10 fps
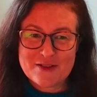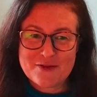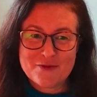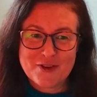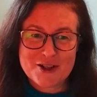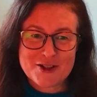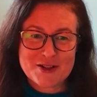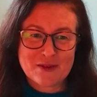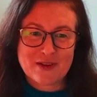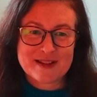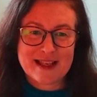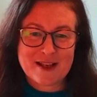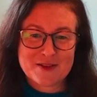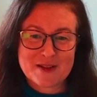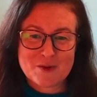different versions of
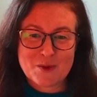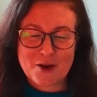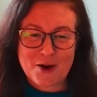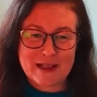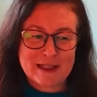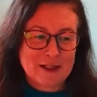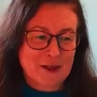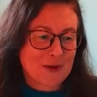ourselves as we're growing, you know,